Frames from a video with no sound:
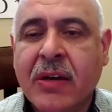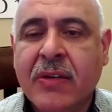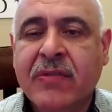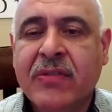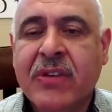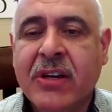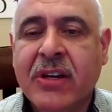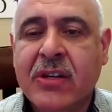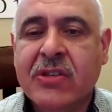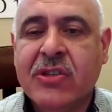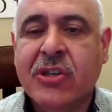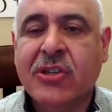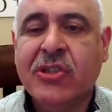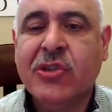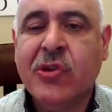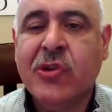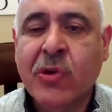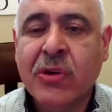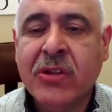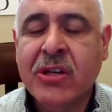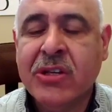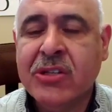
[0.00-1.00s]
If there is a
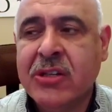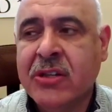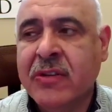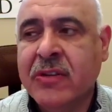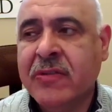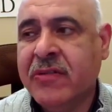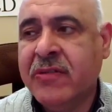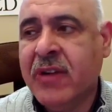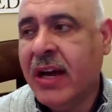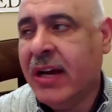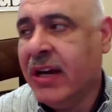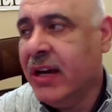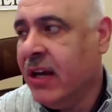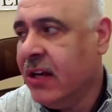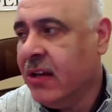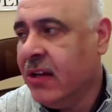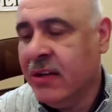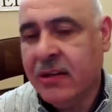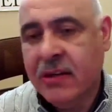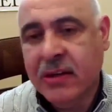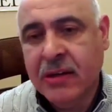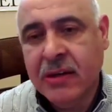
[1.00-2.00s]
shortage in
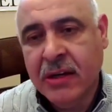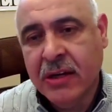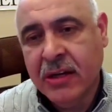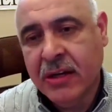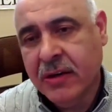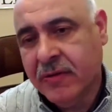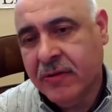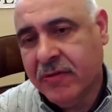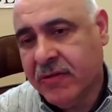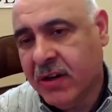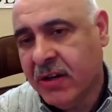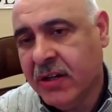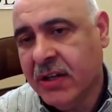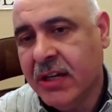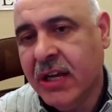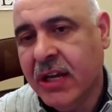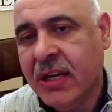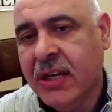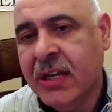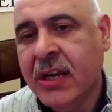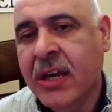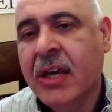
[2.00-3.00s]
in, in
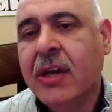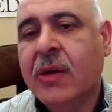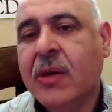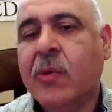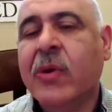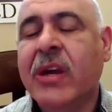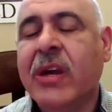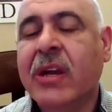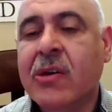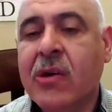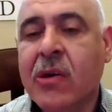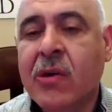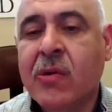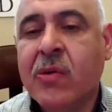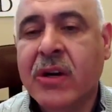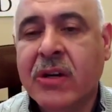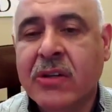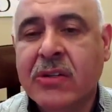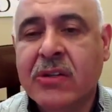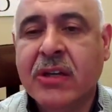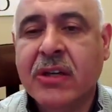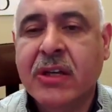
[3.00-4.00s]
funding, we know where
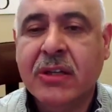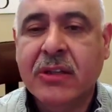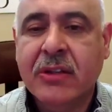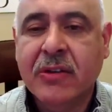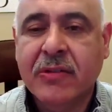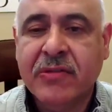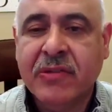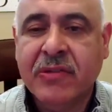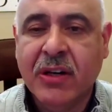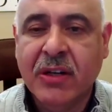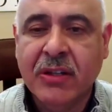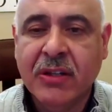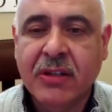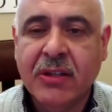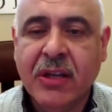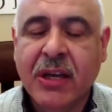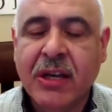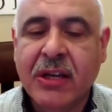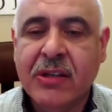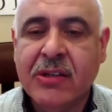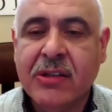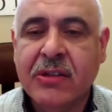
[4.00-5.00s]
to get the fund
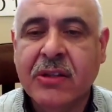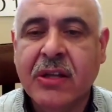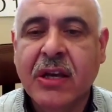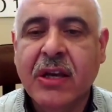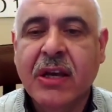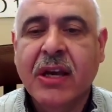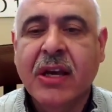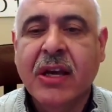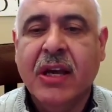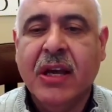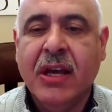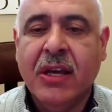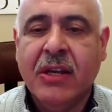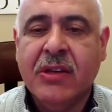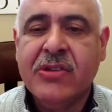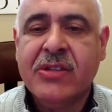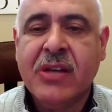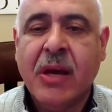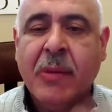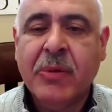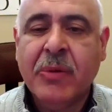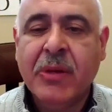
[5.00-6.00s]
and and
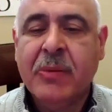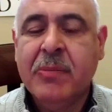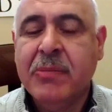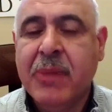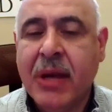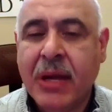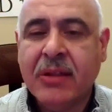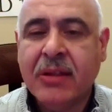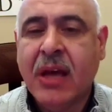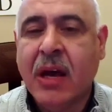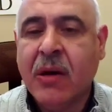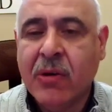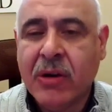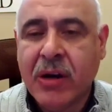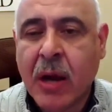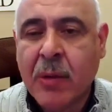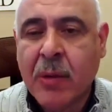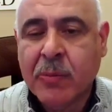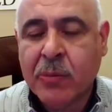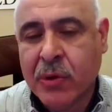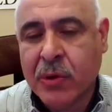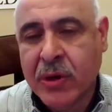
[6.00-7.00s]
supplement our
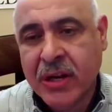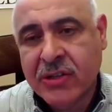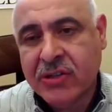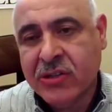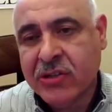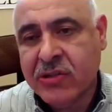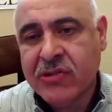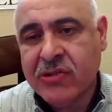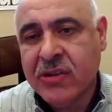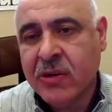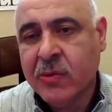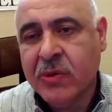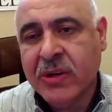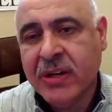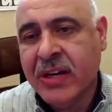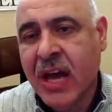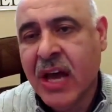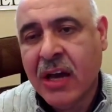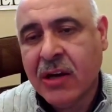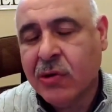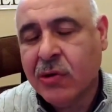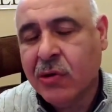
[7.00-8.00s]
operations so it would
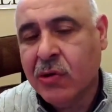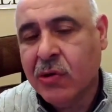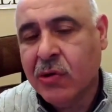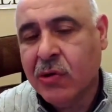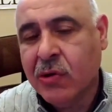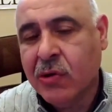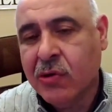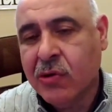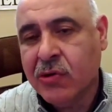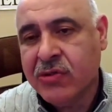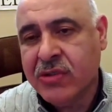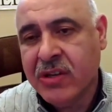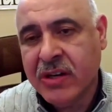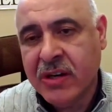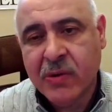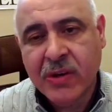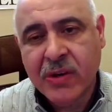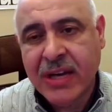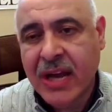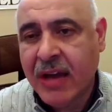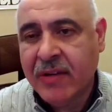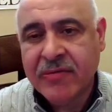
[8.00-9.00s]
not close and it would
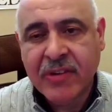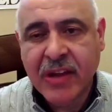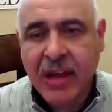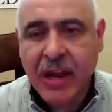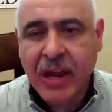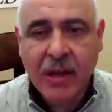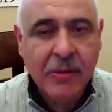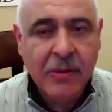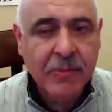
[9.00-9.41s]
not fail.